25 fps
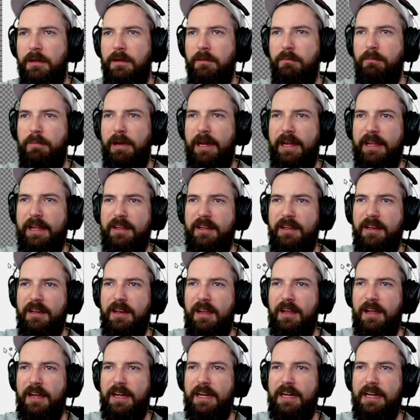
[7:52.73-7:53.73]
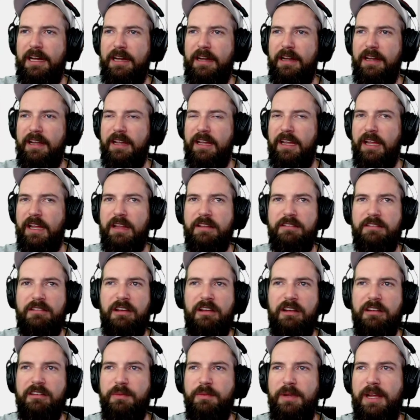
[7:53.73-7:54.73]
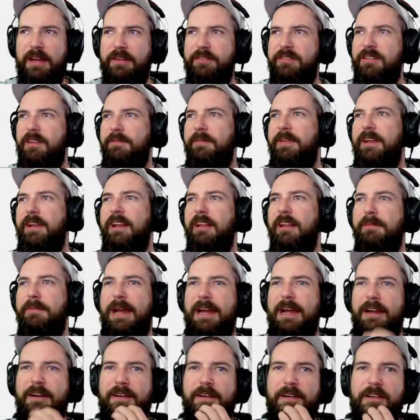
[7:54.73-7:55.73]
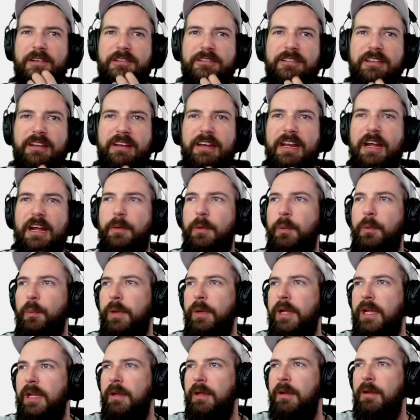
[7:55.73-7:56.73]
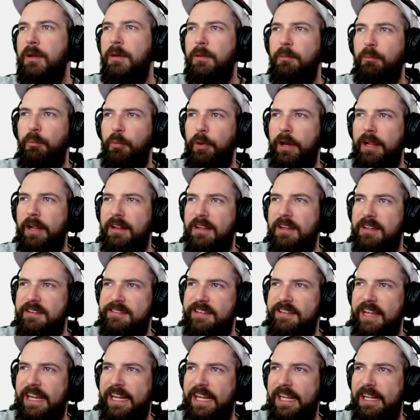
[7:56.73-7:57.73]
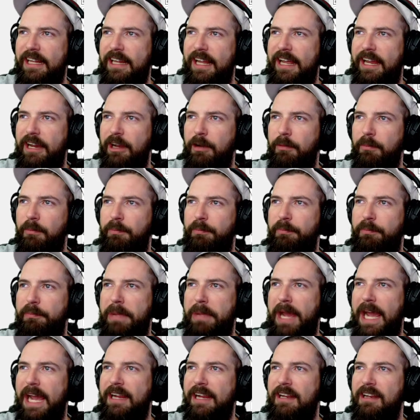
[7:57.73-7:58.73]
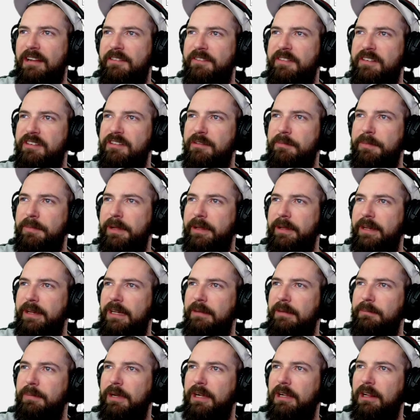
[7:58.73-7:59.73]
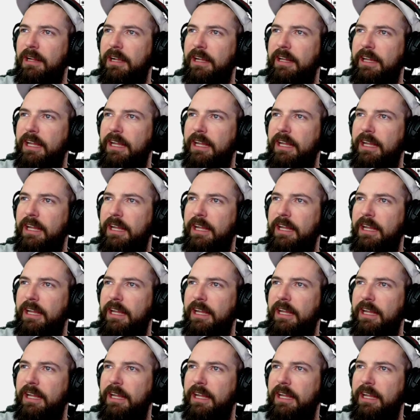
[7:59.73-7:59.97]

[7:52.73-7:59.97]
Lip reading: But as long as we have something in the background. See, now when we bring this second layer back into visibility by clicking